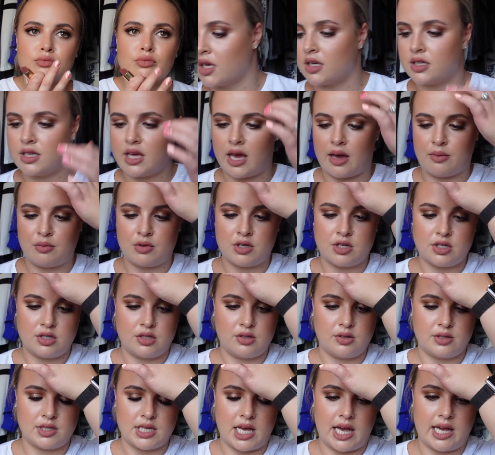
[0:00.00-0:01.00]
Yeah, I'm going to
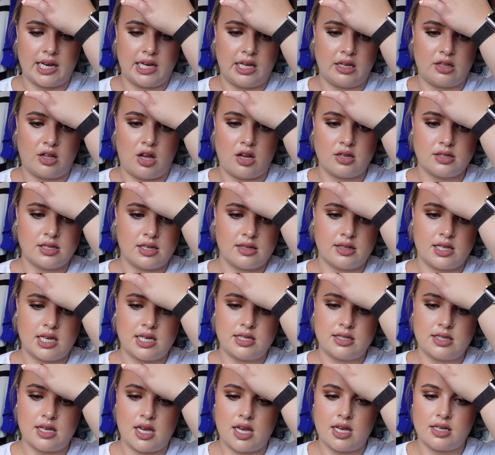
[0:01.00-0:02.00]
do a tiny gloss.
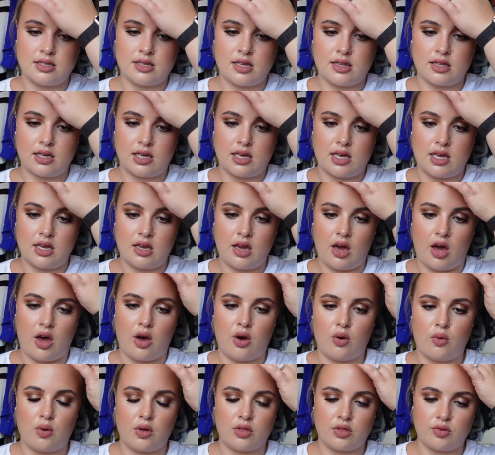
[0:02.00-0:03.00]
This is the
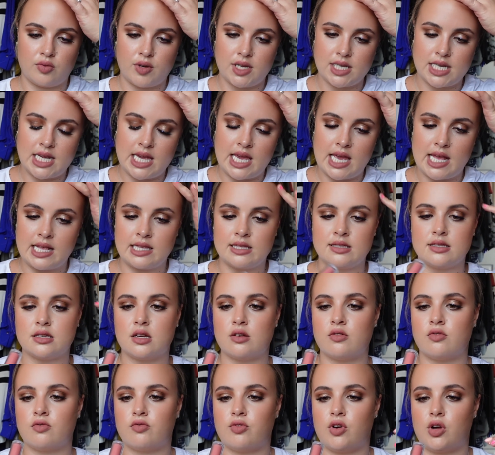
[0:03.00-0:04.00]
Kiko 3D
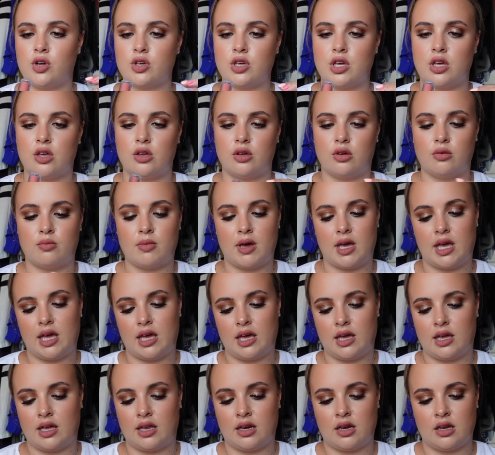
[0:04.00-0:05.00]
Instant Volume
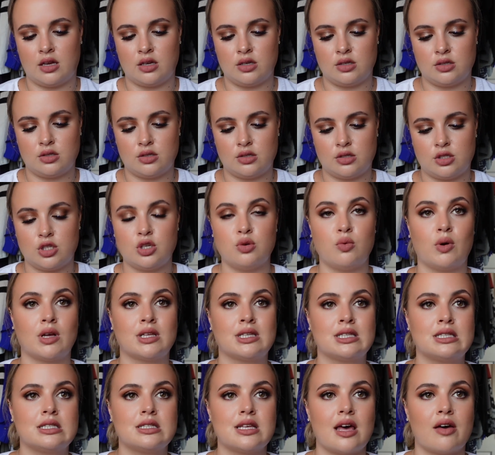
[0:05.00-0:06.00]
in
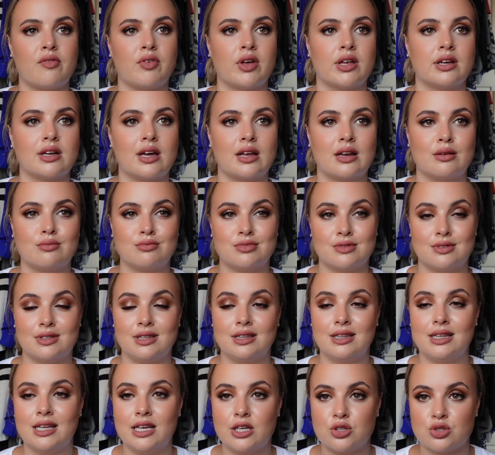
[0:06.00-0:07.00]
217, and I'm
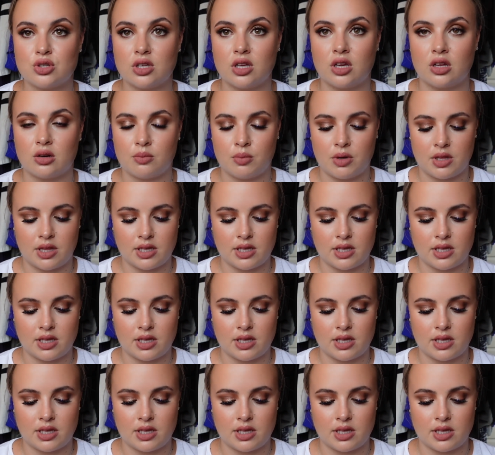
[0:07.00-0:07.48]
literally going to put